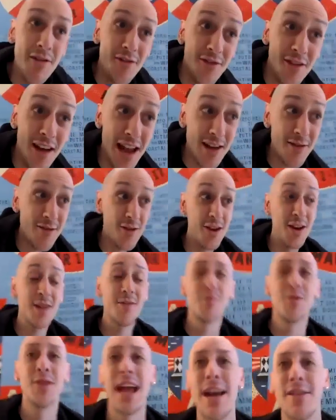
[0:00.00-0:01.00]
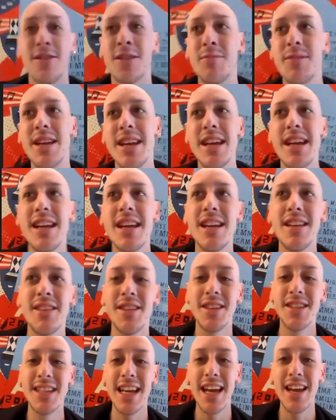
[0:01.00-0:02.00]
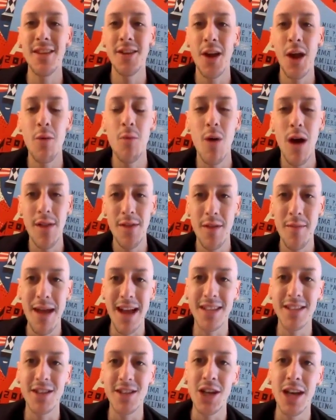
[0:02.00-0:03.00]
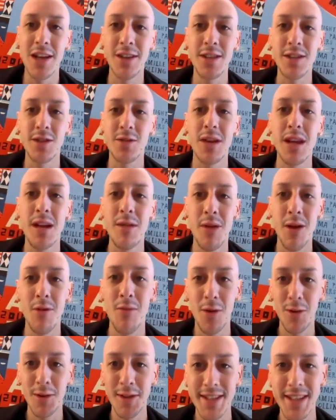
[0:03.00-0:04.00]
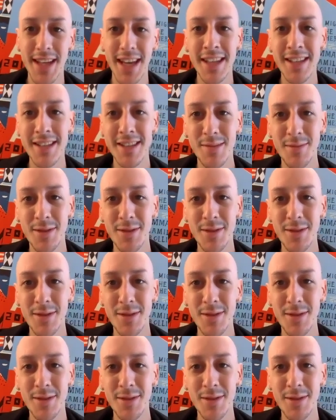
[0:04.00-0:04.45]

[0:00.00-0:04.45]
favorite would have to be the day that I won the Maxi Challenge in my roller skates,